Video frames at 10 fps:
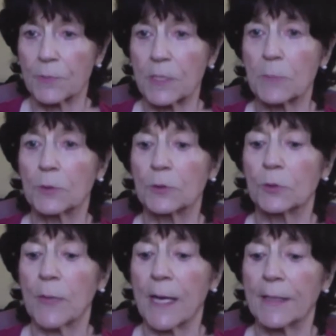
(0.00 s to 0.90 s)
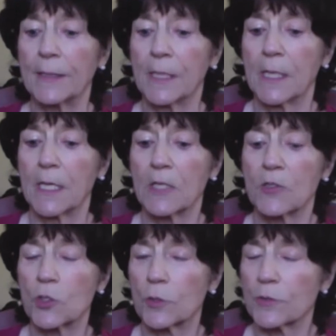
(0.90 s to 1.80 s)
People who had
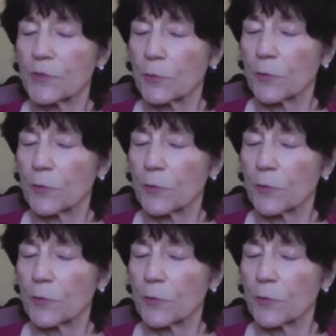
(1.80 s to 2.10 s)
insurance through